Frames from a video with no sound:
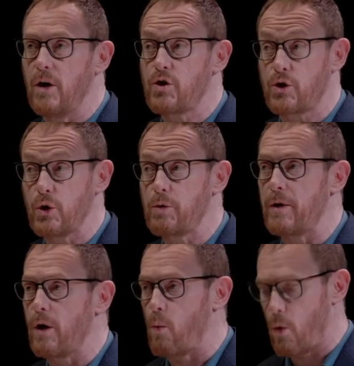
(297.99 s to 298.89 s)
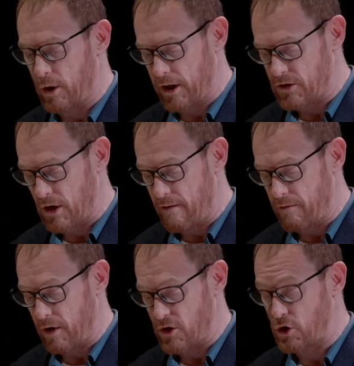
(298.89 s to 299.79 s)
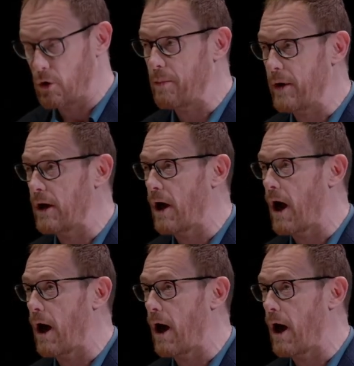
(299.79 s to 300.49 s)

should be a warning sign for us, should be